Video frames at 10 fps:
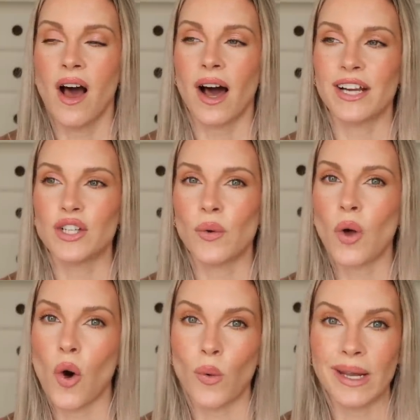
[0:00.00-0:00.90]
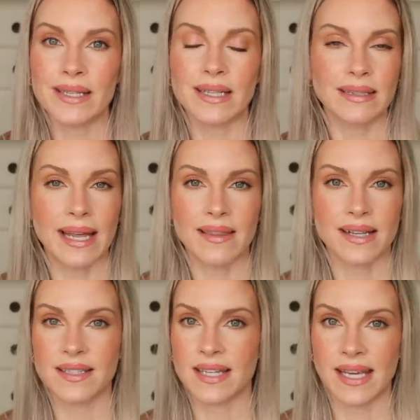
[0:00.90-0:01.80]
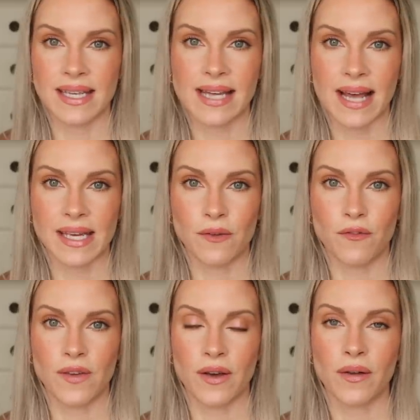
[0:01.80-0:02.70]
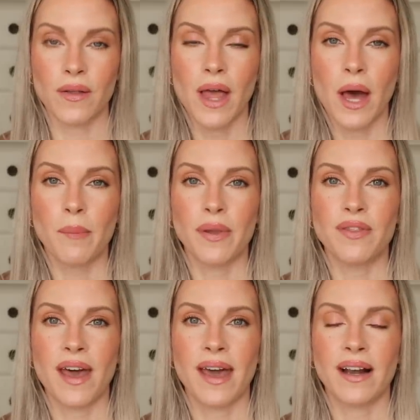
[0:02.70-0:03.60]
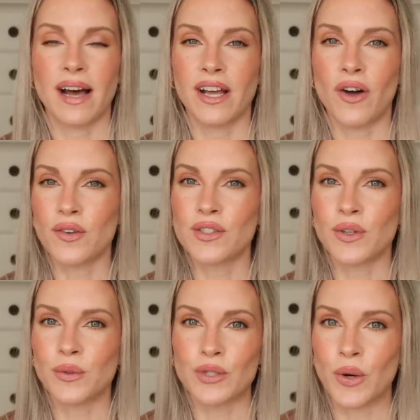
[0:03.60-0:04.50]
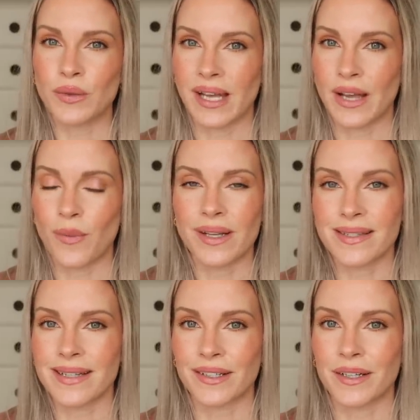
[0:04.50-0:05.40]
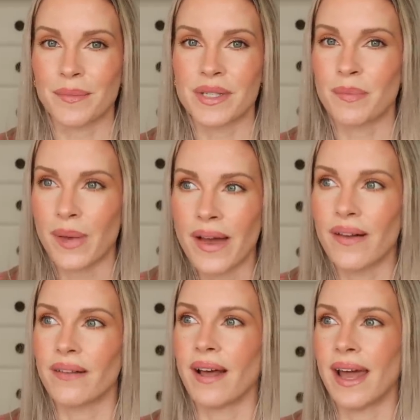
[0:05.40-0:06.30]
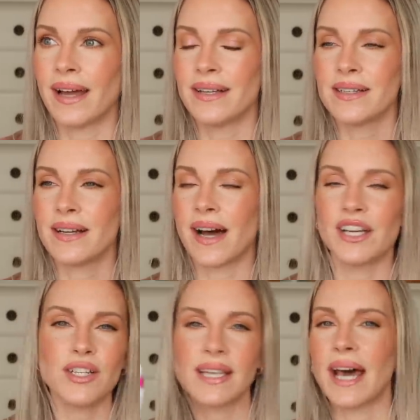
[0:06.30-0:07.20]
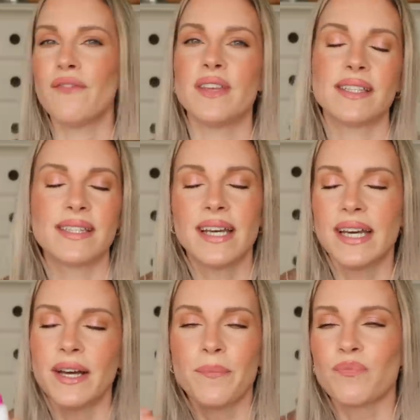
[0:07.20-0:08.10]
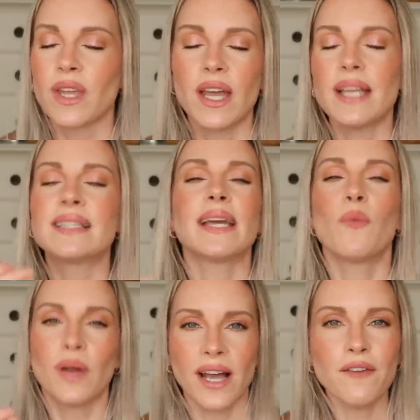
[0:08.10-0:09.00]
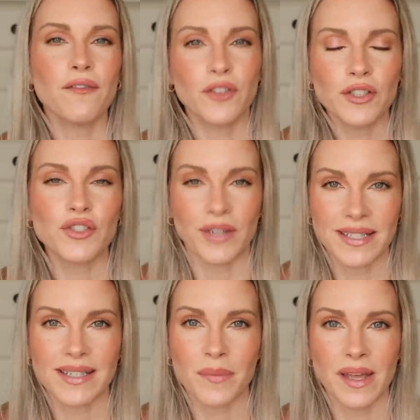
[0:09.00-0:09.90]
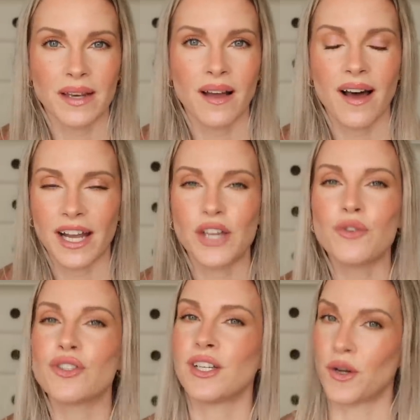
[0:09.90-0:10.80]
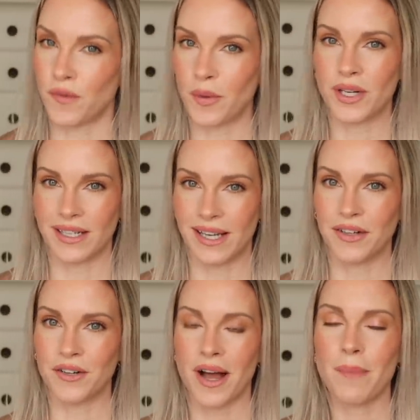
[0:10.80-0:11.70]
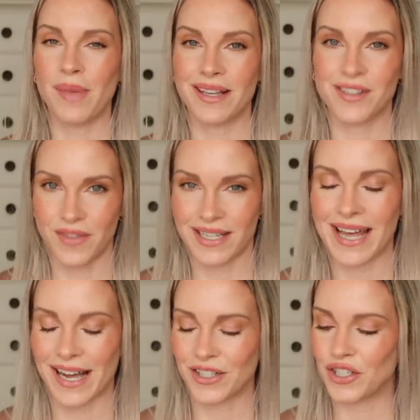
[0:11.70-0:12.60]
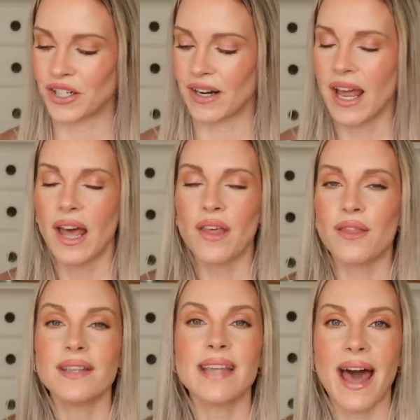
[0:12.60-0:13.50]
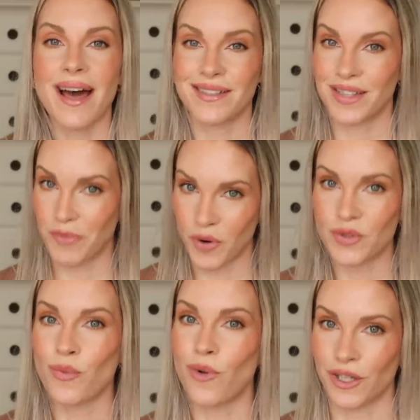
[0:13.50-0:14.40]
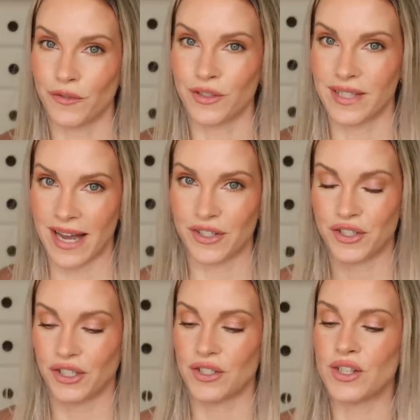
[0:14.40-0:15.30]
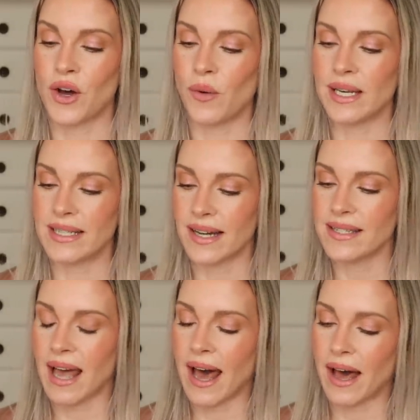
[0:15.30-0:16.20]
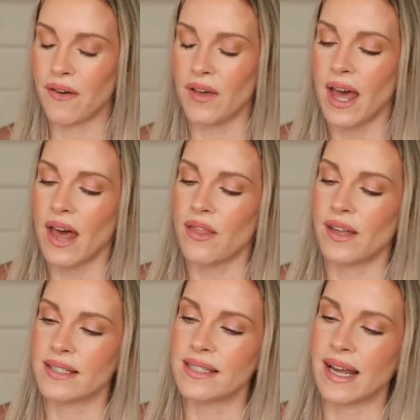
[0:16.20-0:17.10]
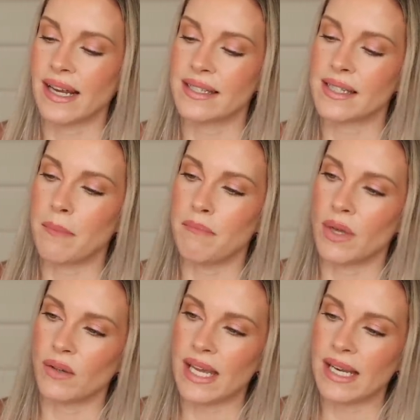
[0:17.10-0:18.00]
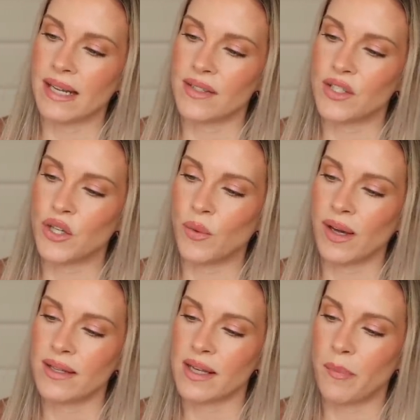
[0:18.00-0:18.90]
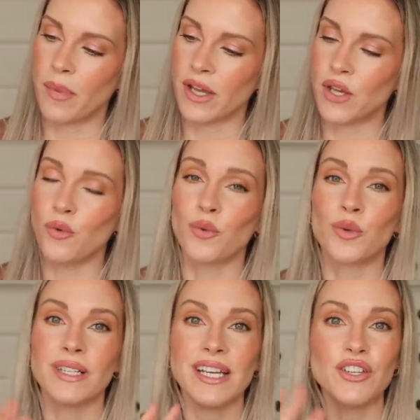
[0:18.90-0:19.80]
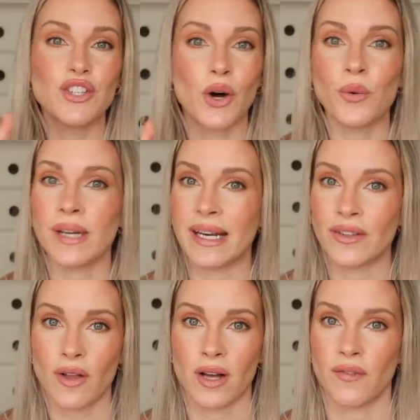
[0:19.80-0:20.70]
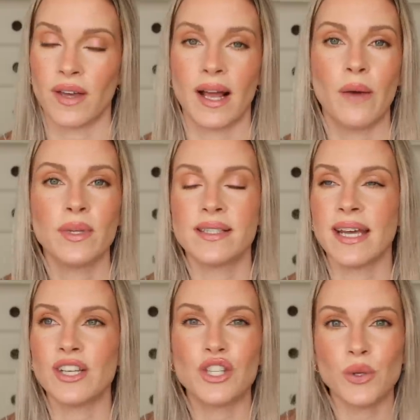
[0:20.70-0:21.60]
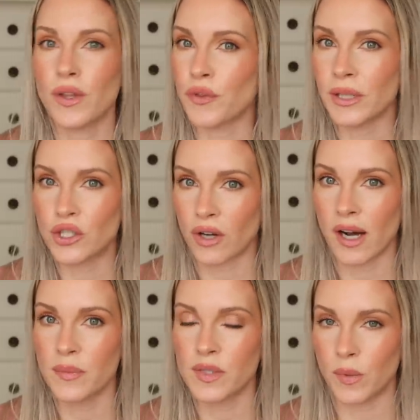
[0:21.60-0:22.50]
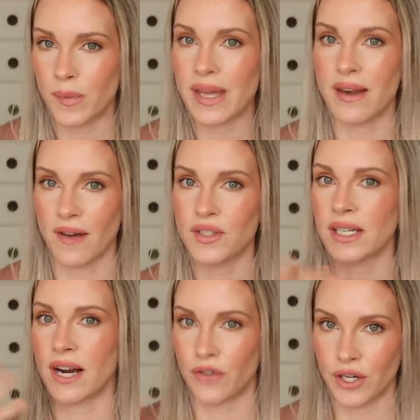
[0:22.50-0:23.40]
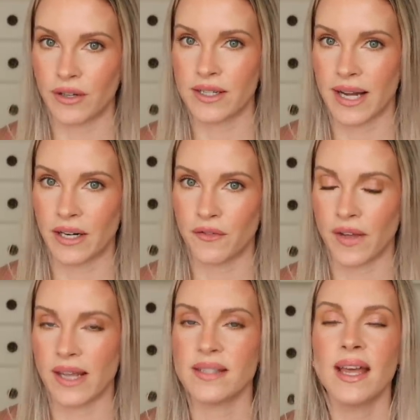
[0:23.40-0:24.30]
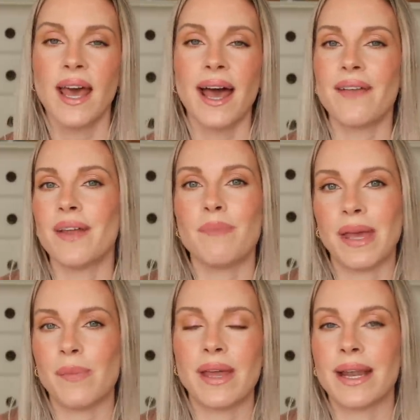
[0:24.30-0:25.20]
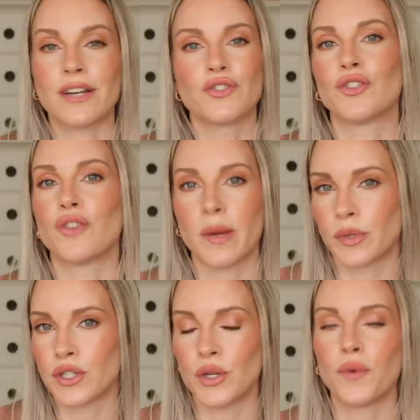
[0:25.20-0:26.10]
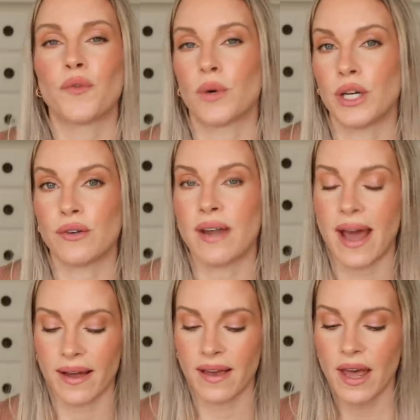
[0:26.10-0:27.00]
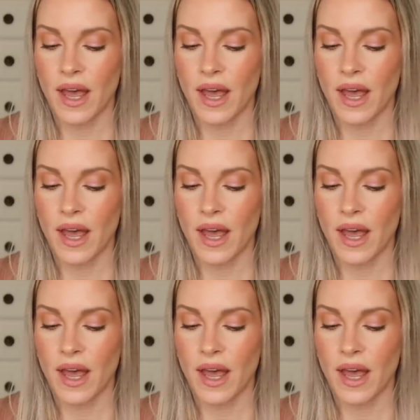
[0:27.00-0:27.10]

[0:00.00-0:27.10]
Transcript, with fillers: I don't always like that sticky tacky feel, but then I also don't like when serums pill. And I just have this, it's like when I first try something, I usually know if I'm going to like it or not based on the texture. This has the most wonderful texture. So it does have this nice milkiness to it, but you really don't need a lot of it. I would say 2 to 3 drops would be enough to cover your entire face, and then maybe an extra drop or 2 for your neck.